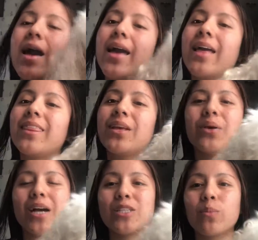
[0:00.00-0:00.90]
And thank you
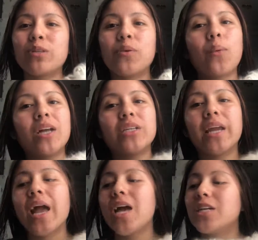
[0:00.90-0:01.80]
guys so much for
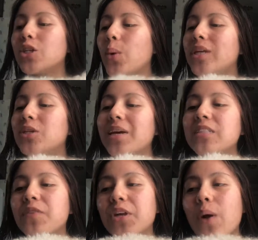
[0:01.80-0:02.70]
watching. So in
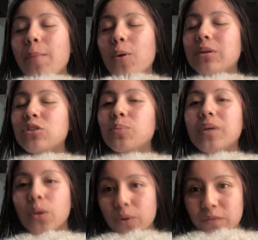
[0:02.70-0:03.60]
today's video, I'm going to
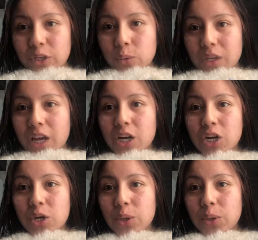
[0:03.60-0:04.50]
be reviewing
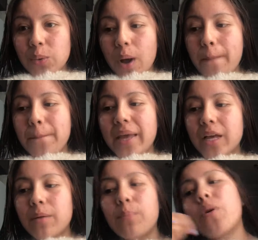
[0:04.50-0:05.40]
new
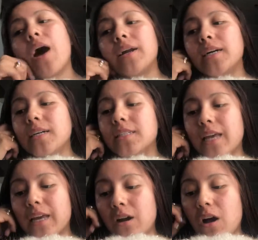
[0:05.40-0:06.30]
makeup products
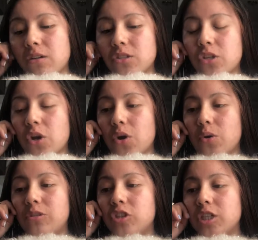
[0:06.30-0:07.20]
and
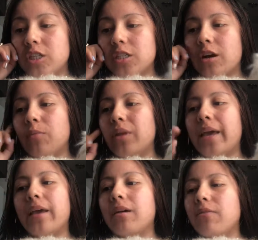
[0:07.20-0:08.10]
also just um
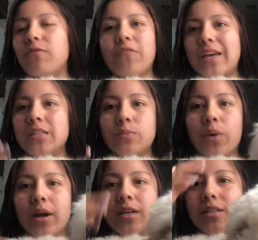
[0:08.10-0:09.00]
like face
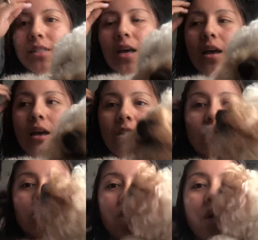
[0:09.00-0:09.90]
products.
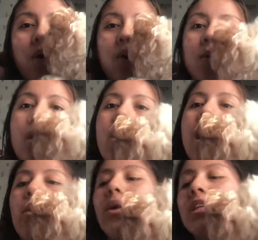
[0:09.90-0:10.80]
So
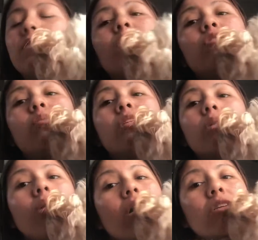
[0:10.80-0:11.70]
I don't want this video to be
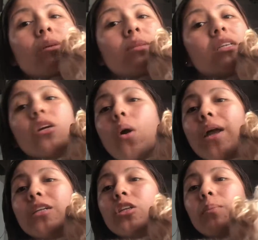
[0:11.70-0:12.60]
so long, so I'm just going to go
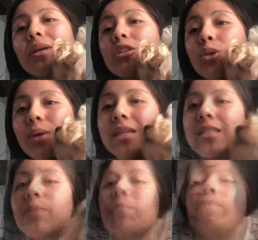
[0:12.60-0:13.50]
ahead and jump into it.